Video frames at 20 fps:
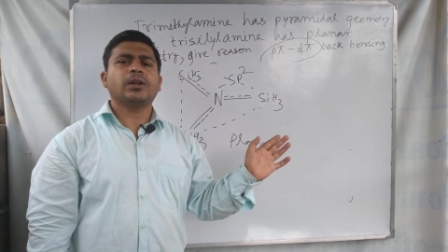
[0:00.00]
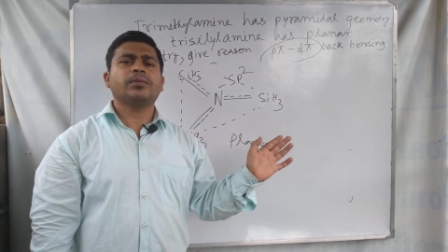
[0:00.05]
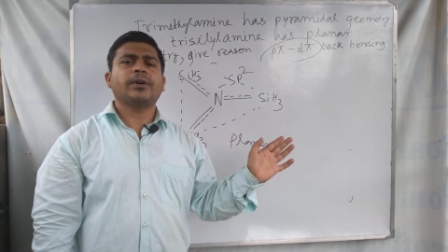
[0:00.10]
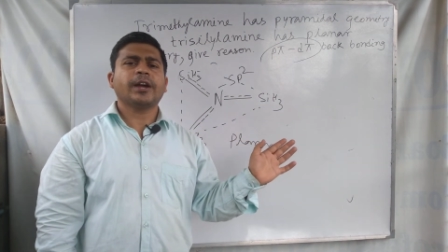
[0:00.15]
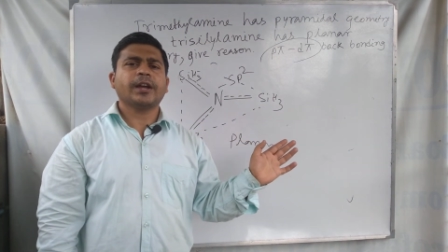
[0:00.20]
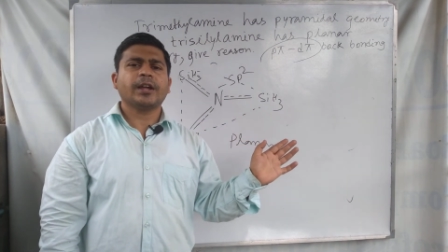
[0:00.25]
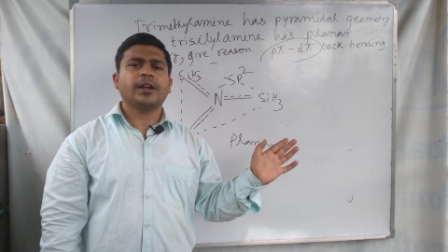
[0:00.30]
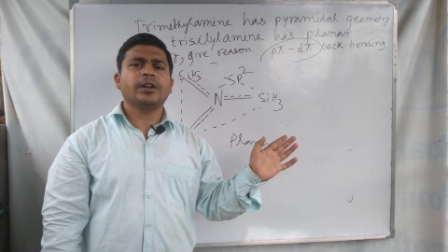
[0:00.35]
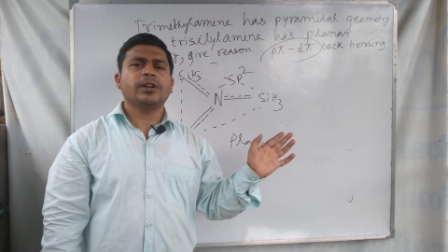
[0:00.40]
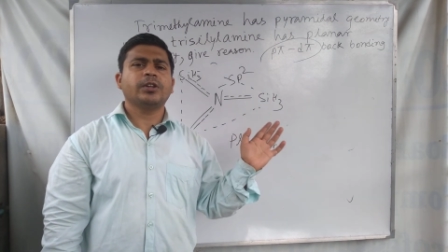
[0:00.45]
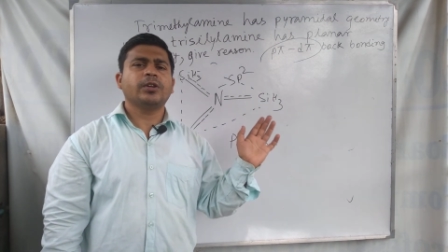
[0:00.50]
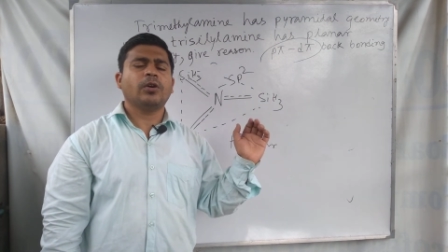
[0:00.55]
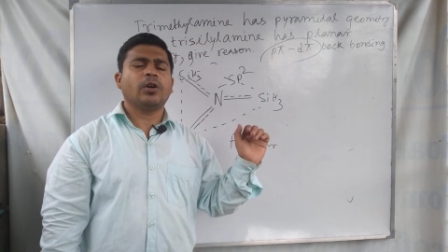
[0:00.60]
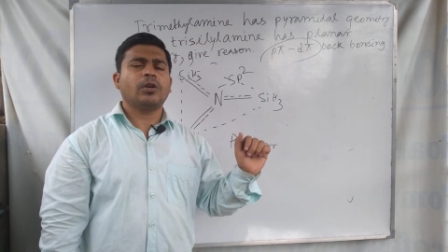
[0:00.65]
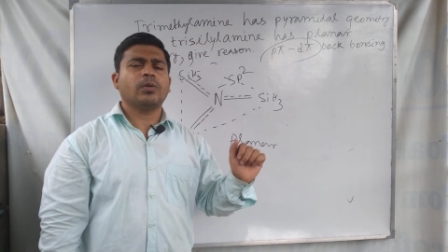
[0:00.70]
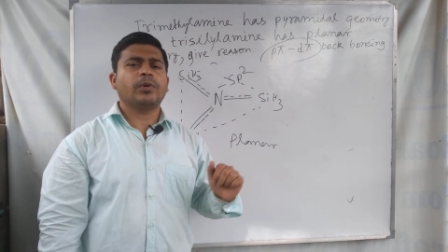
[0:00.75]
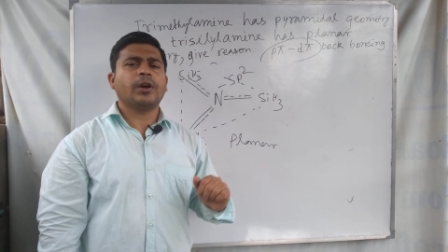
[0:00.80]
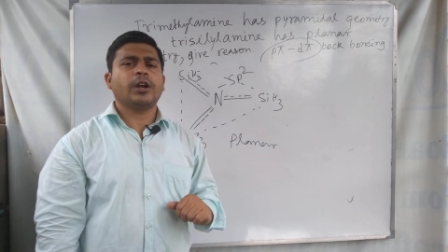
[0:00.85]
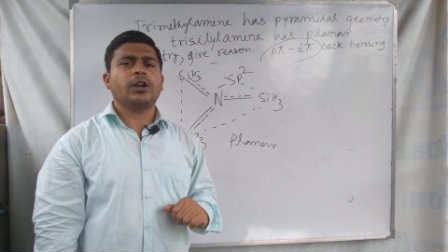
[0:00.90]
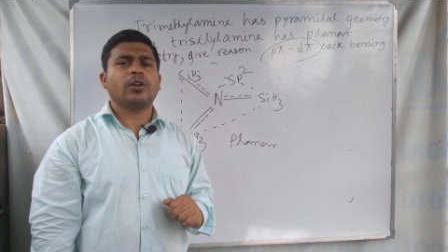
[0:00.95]
vacant d
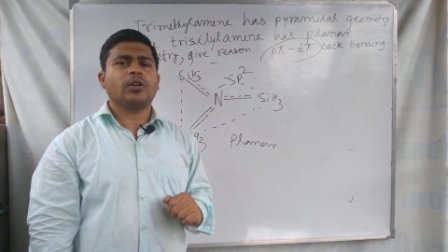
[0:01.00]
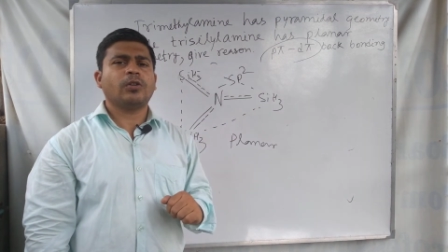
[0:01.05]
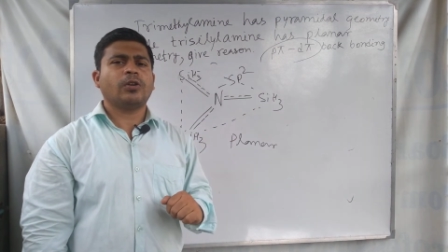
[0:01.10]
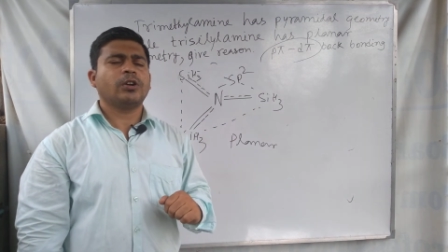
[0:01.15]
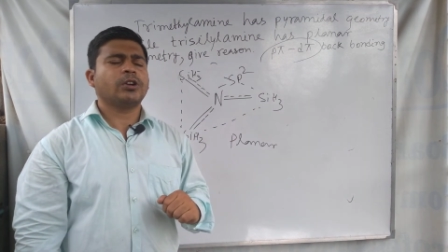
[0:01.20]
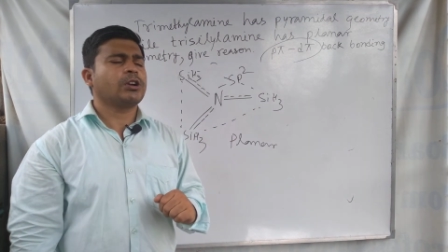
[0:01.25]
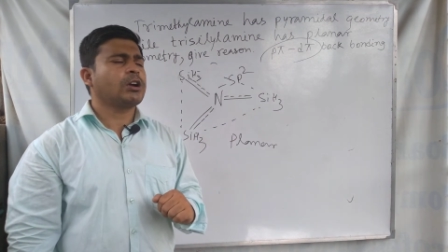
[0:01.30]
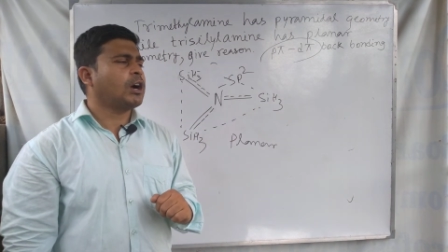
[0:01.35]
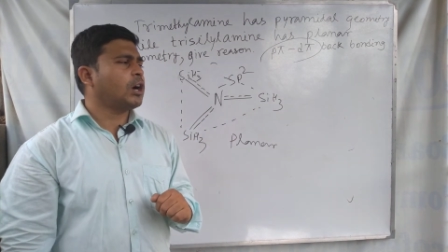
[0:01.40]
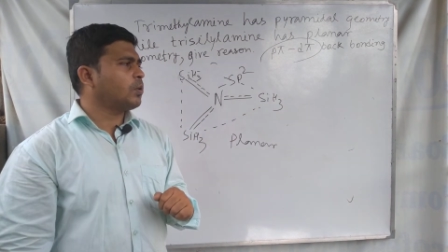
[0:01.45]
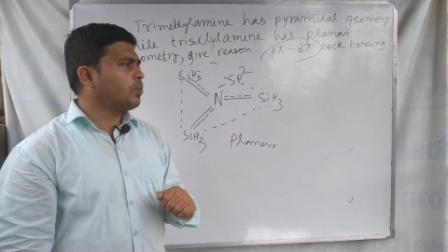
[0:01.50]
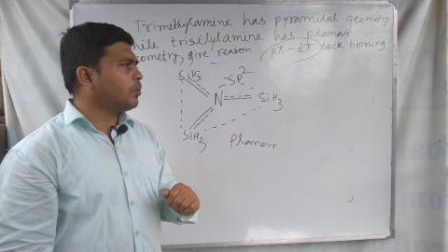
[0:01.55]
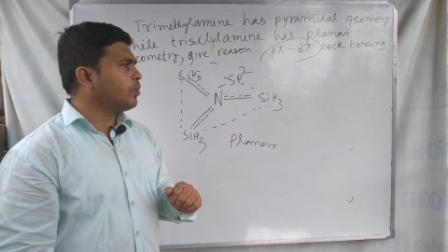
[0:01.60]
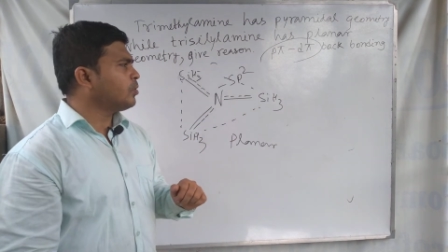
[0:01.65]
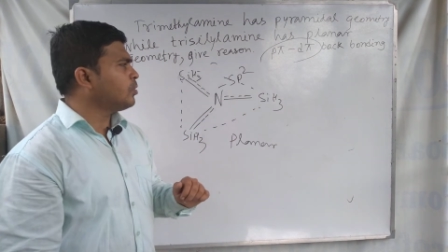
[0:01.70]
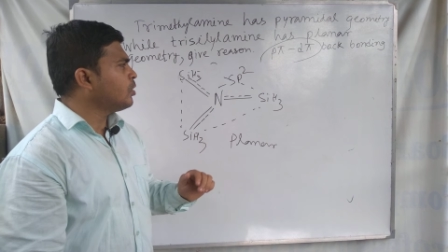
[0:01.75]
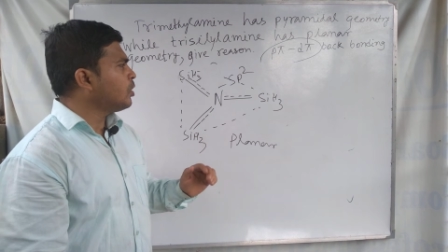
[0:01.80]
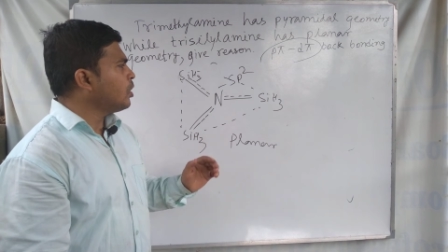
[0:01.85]
orbital on carbon.